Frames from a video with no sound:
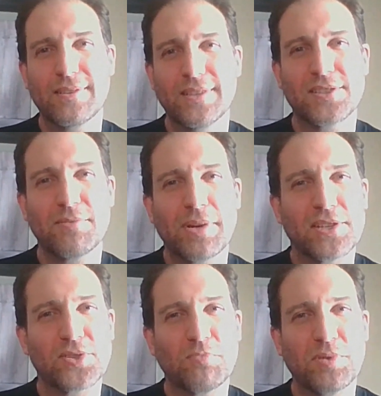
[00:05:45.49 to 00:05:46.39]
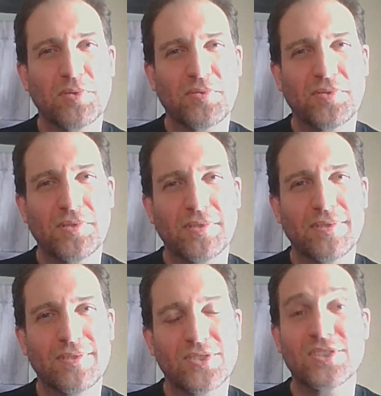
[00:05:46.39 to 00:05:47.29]
And somebody so
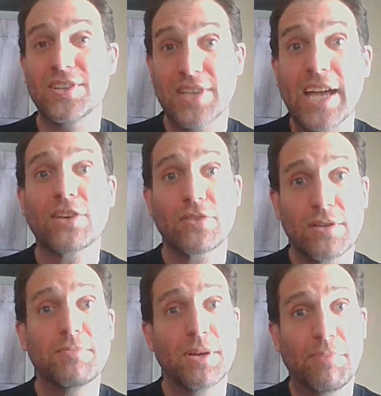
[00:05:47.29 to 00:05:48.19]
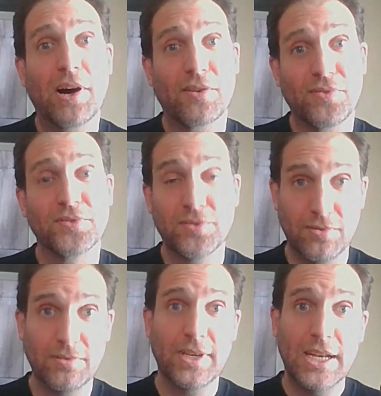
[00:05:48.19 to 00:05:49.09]
beautiful says anger can be a powerful
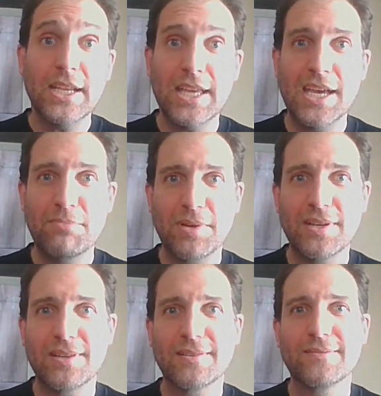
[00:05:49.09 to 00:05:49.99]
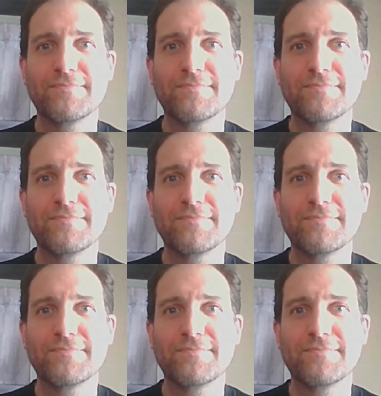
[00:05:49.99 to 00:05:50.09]
tool, and it can be,